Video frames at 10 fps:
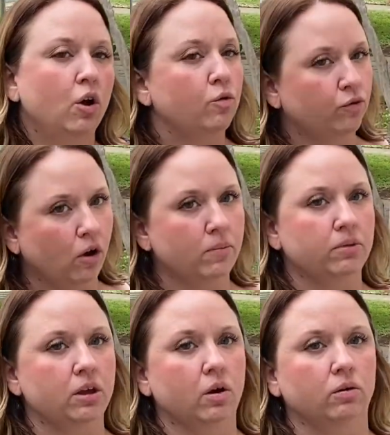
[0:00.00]
from
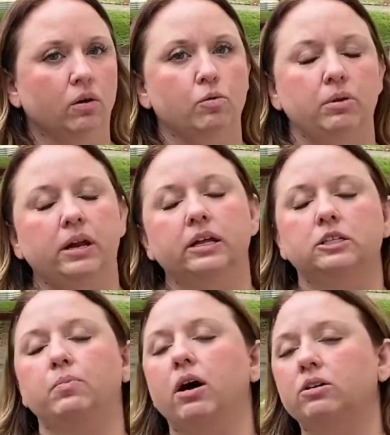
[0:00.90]
the odor obedience
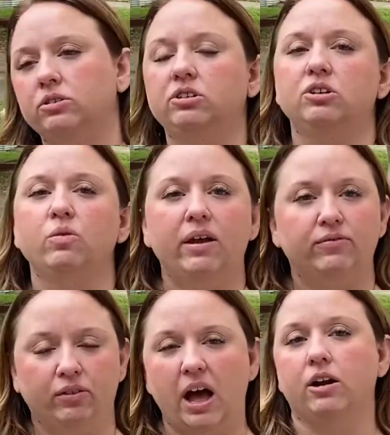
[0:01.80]
box to a
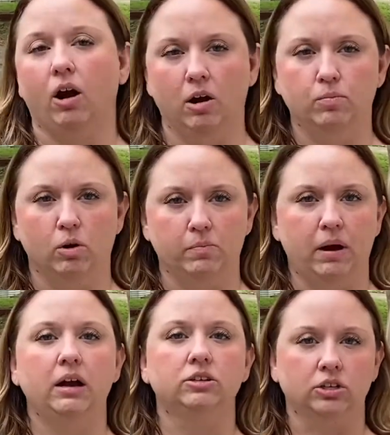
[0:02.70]
flat cardboard
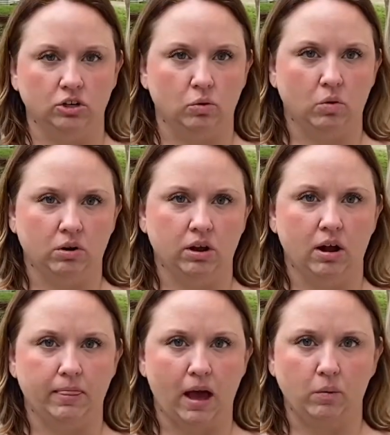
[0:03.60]
box, and you're working
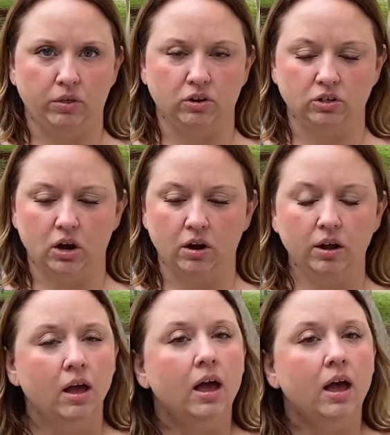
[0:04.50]
on that with your dog.